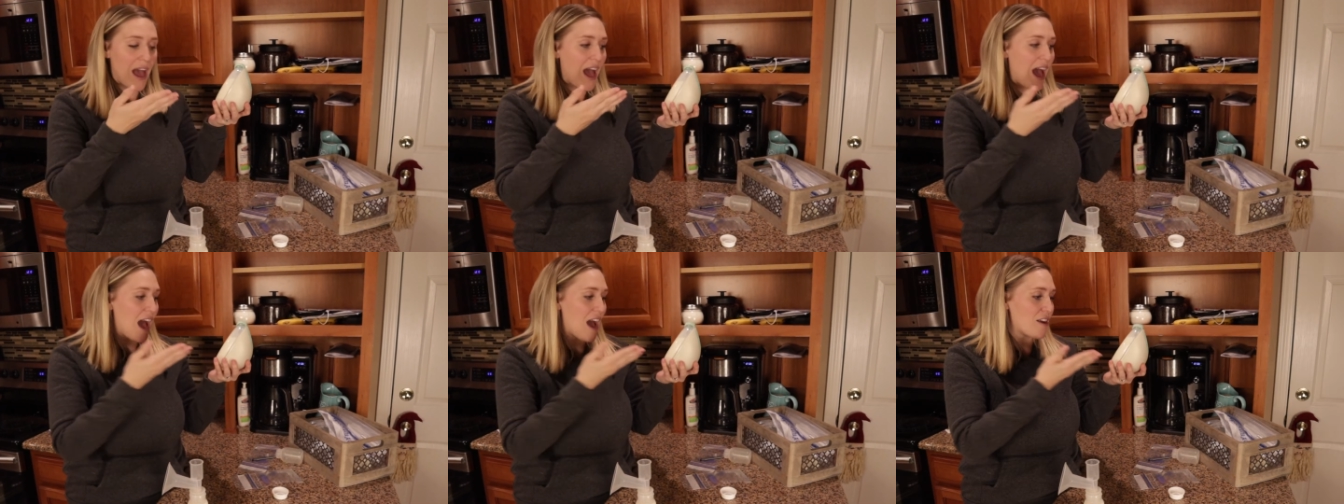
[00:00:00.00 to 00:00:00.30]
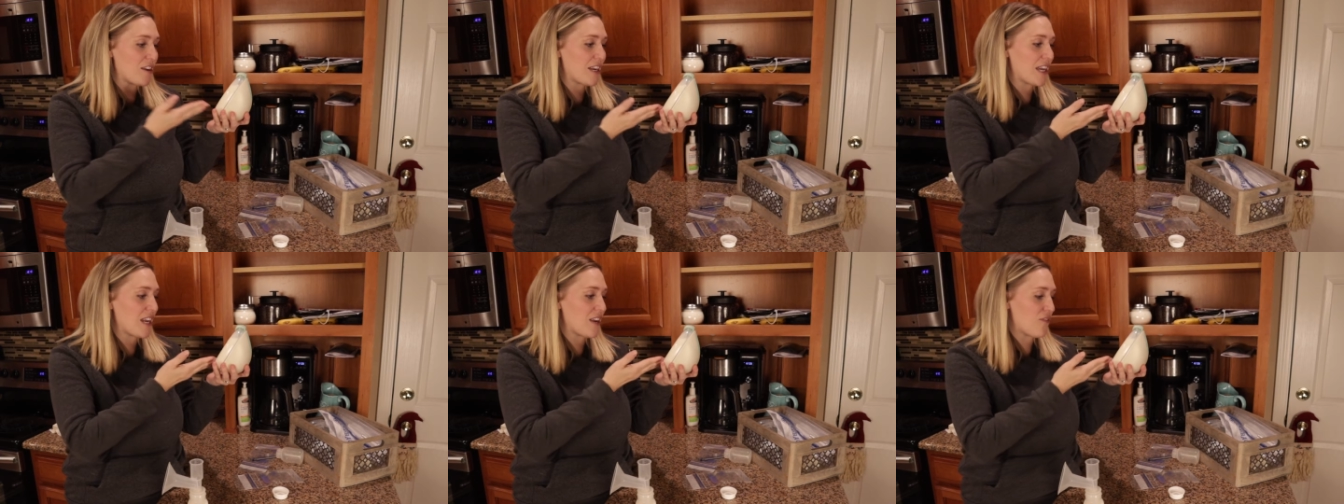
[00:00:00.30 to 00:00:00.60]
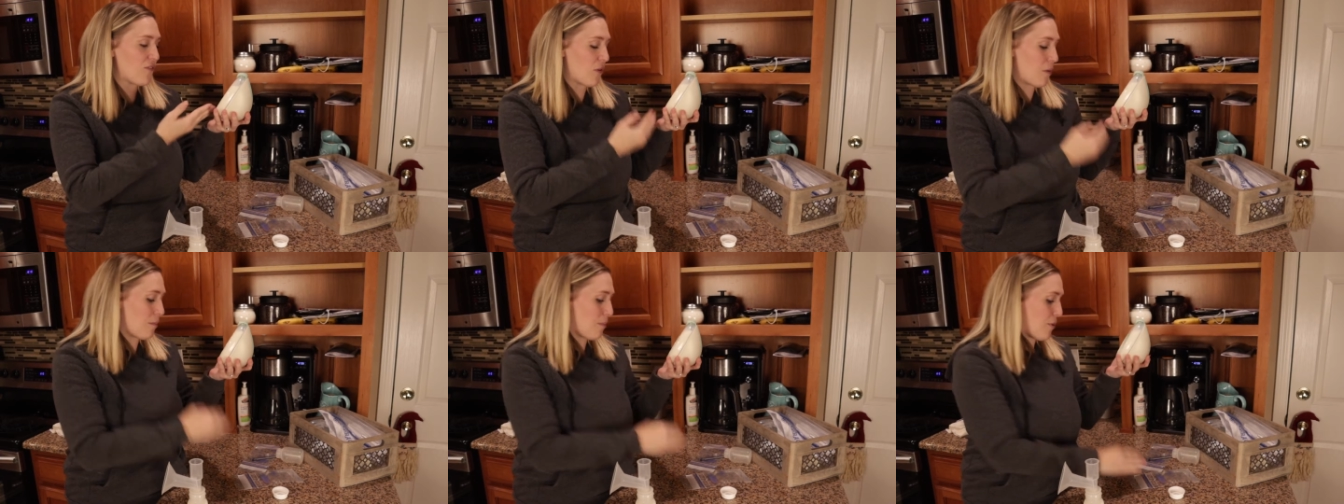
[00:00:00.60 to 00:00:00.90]
how to get it
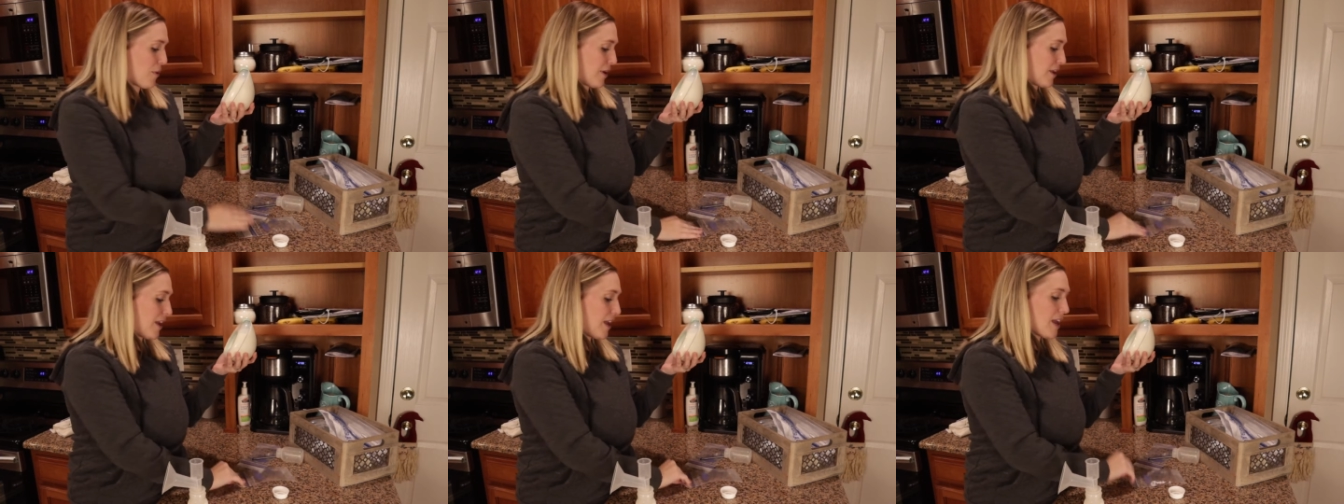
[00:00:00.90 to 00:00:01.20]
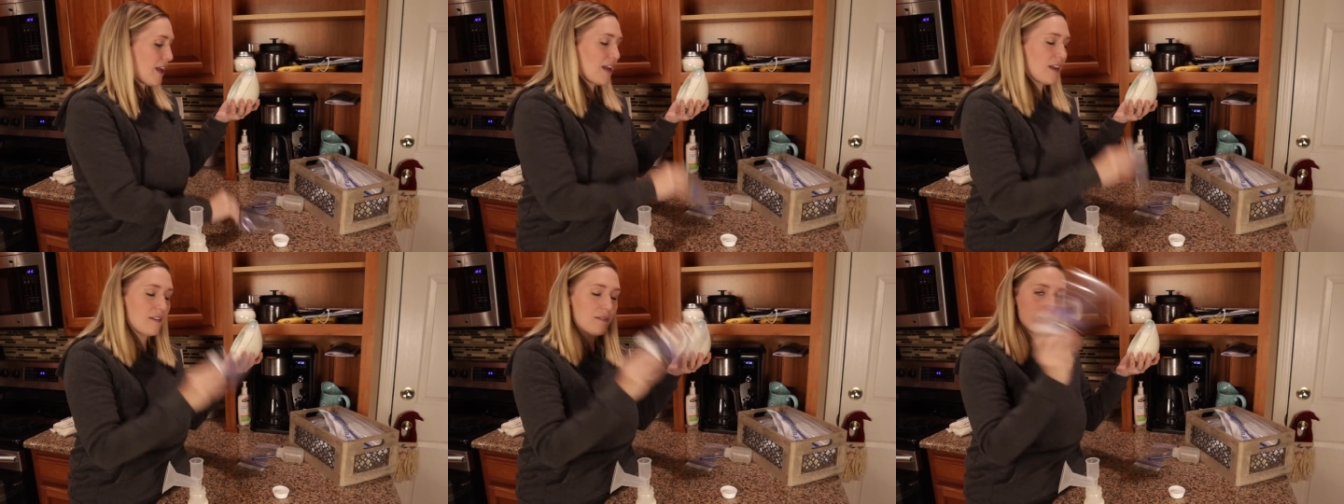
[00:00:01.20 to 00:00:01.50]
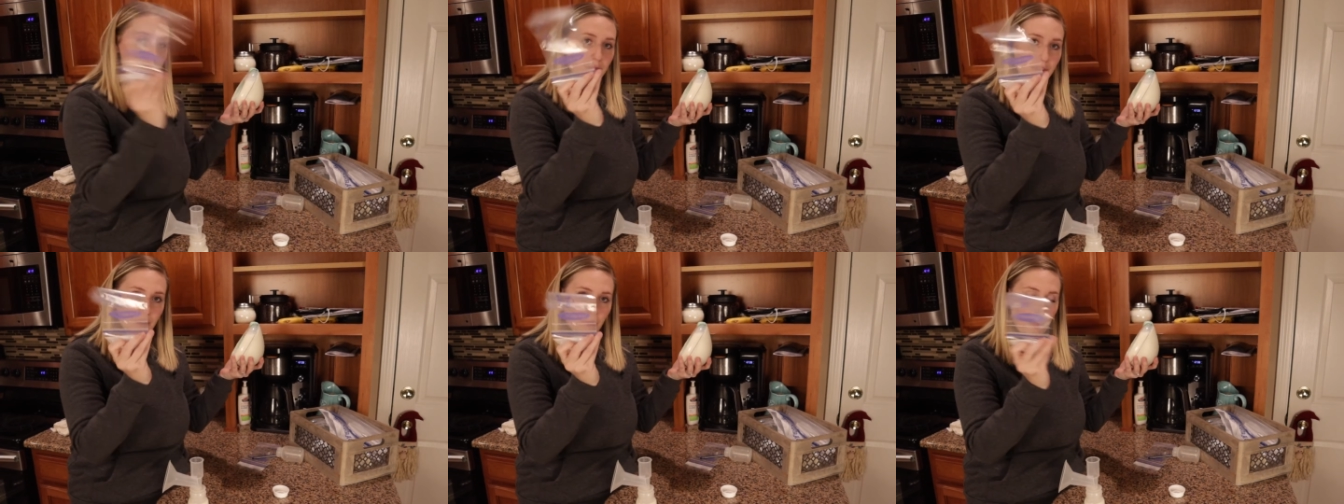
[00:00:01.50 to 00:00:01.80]
from point A
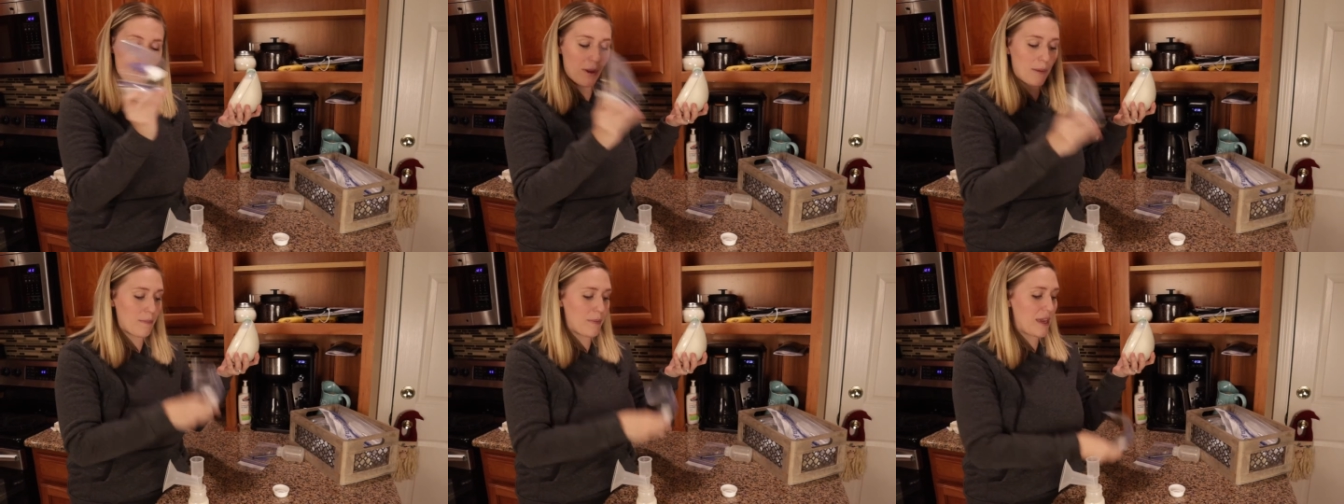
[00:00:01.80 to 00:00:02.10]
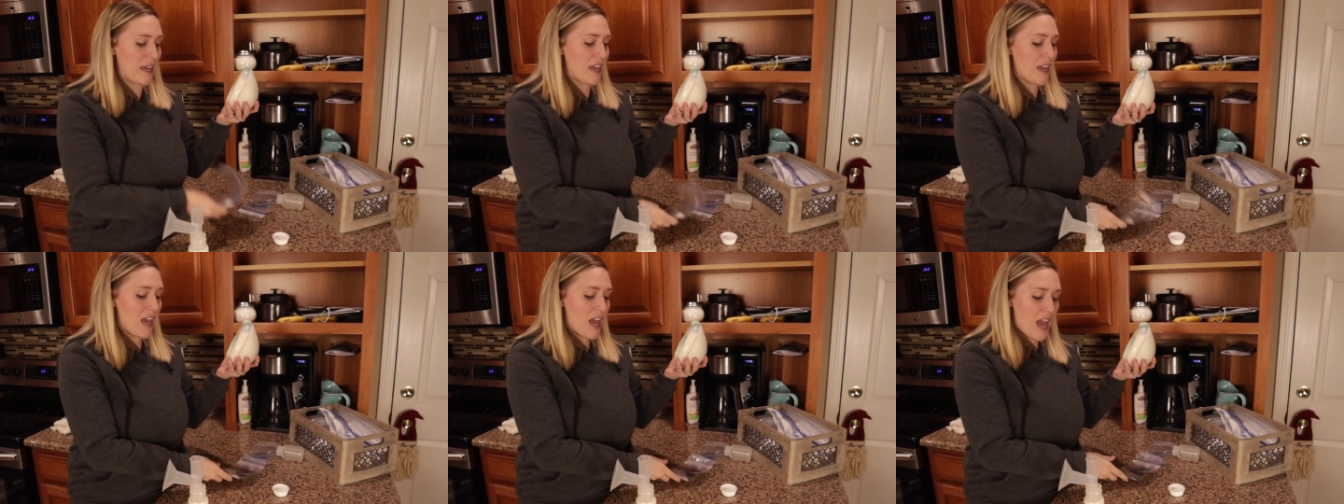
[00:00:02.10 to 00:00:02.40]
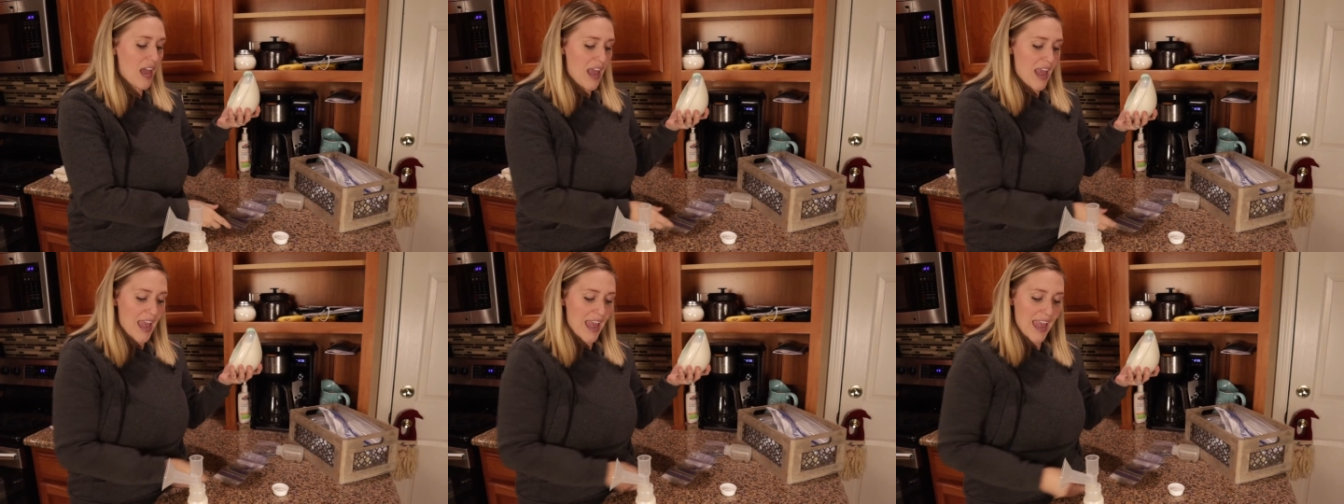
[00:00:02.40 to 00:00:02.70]
to point B,
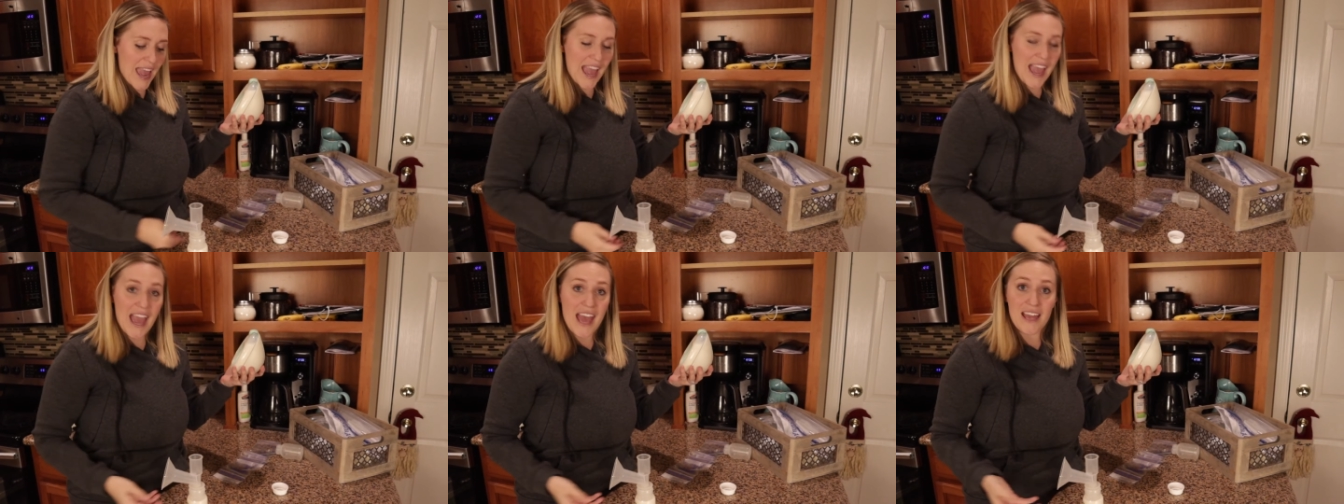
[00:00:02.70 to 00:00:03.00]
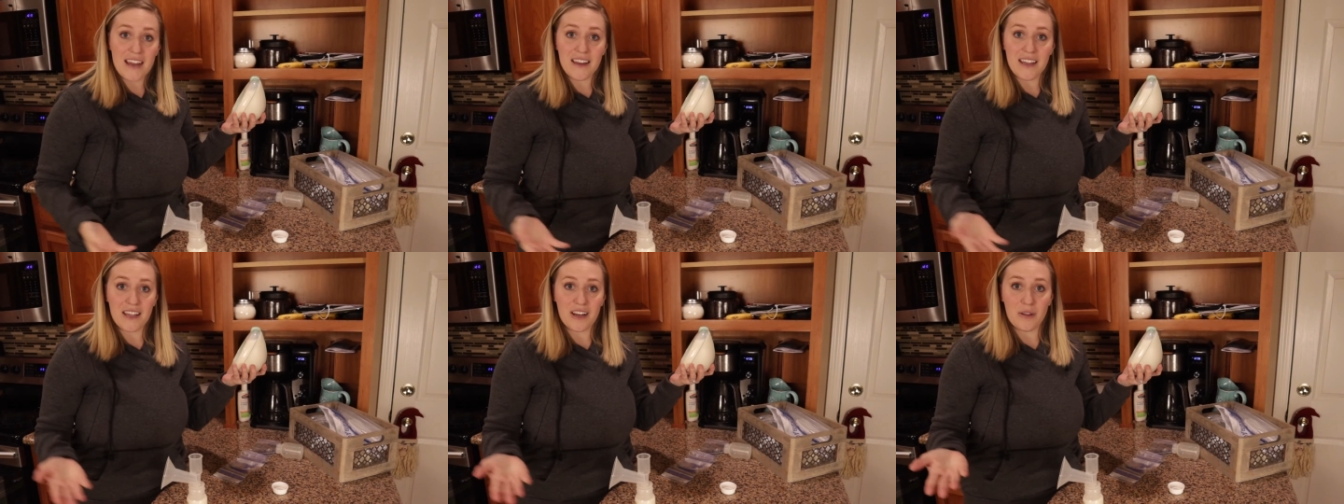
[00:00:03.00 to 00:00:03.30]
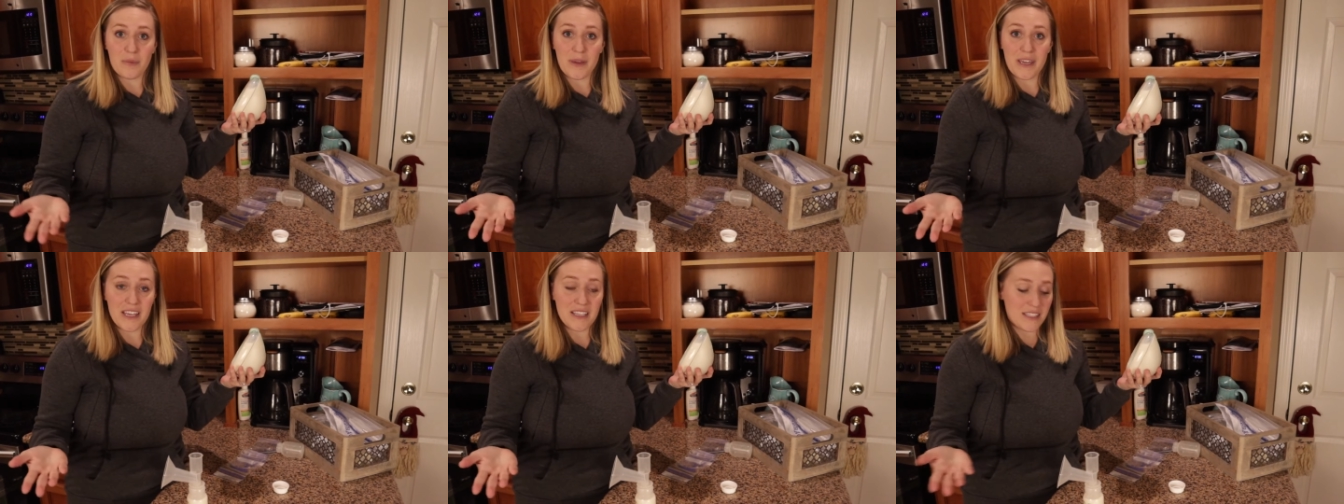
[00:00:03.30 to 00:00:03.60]
and
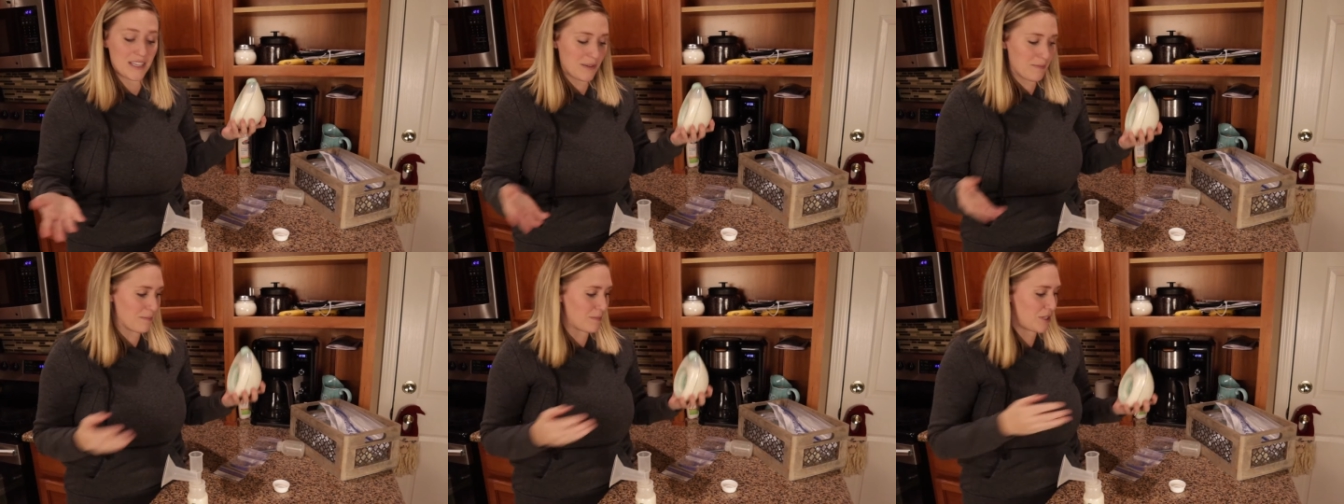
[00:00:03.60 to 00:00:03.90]
it'll be easy.